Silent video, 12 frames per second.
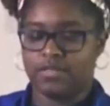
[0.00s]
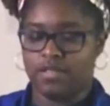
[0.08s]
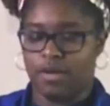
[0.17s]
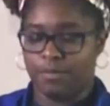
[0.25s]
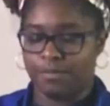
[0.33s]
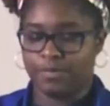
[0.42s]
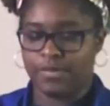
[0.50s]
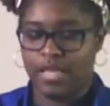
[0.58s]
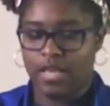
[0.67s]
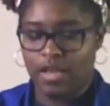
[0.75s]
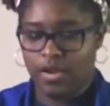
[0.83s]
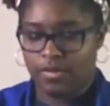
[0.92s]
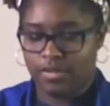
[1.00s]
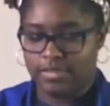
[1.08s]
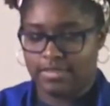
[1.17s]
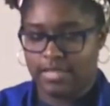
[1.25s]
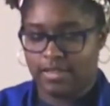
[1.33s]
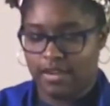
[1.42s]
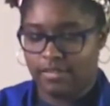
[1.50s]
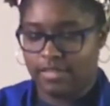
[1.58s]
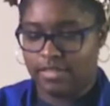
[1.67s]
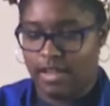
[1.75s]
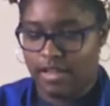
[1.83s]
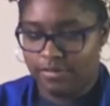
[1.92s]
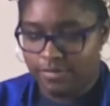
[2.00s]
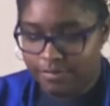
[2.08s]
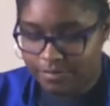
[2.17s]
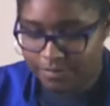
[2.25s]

So we're going to take our lid off.